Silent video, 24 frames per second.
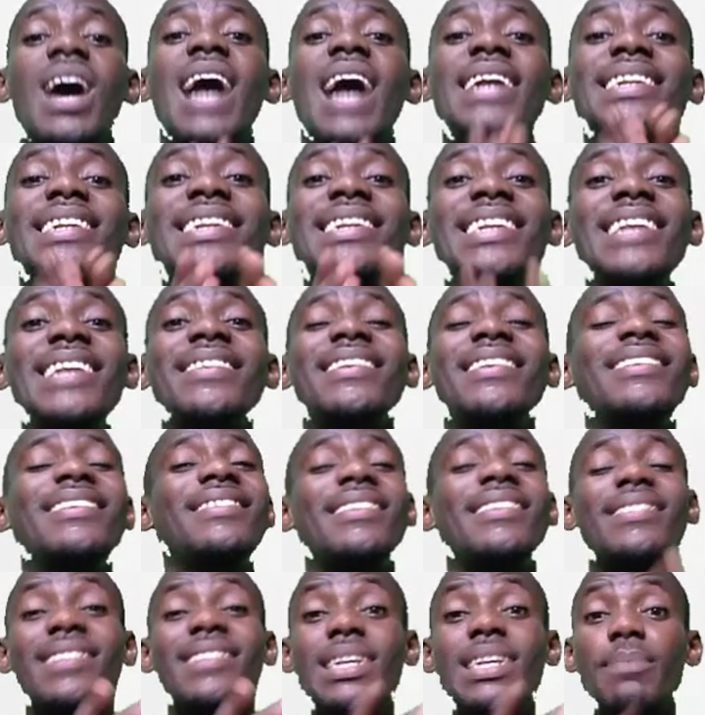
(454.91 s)
and this is
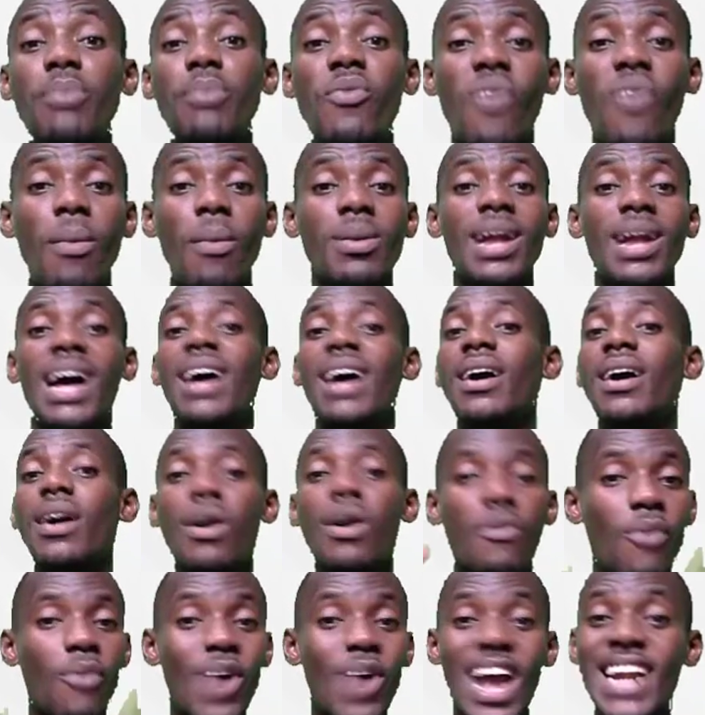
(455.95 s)
the simple formula
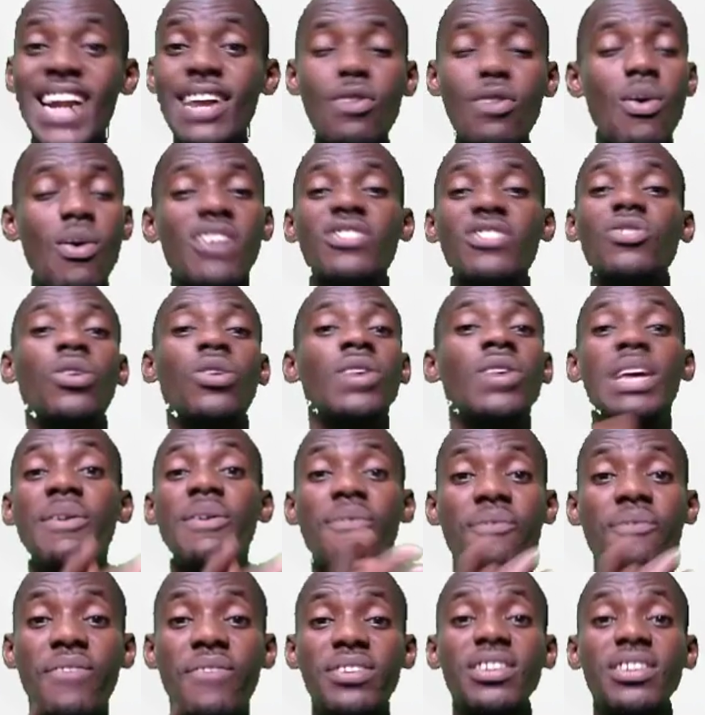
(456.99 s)
for any question in
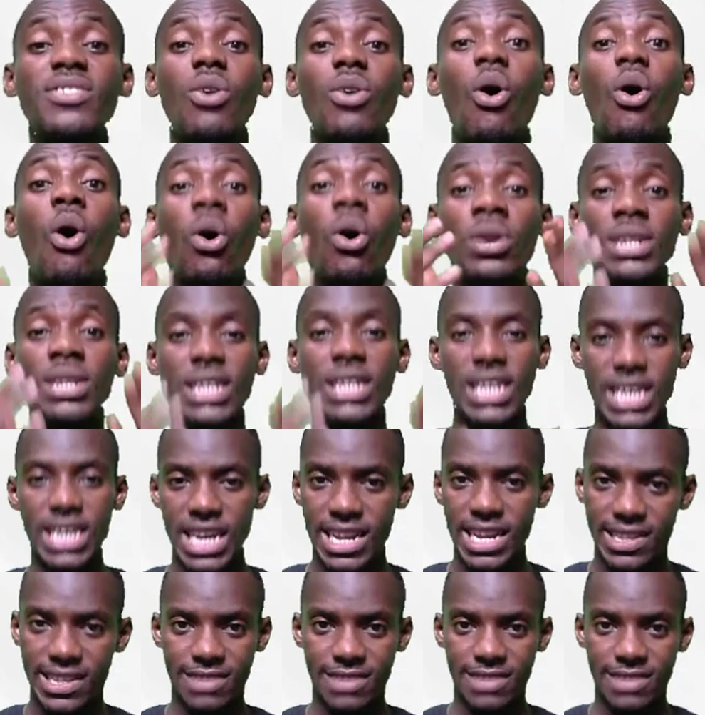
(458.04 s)
physics on
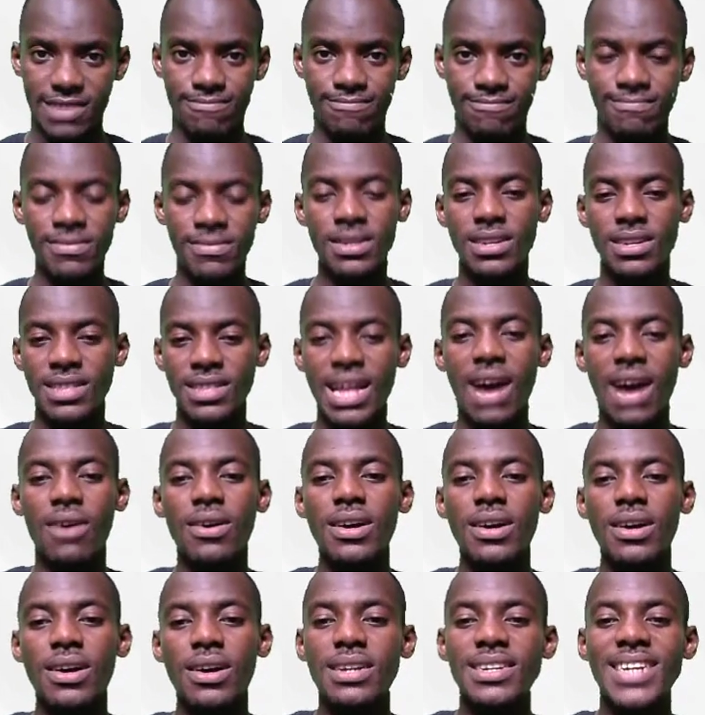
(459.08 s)
it. Now
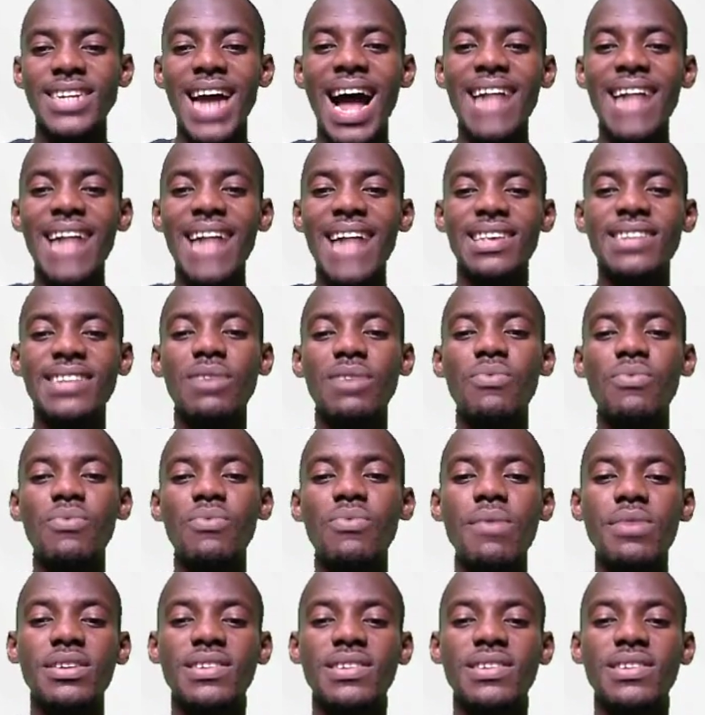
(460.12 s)
that is the way we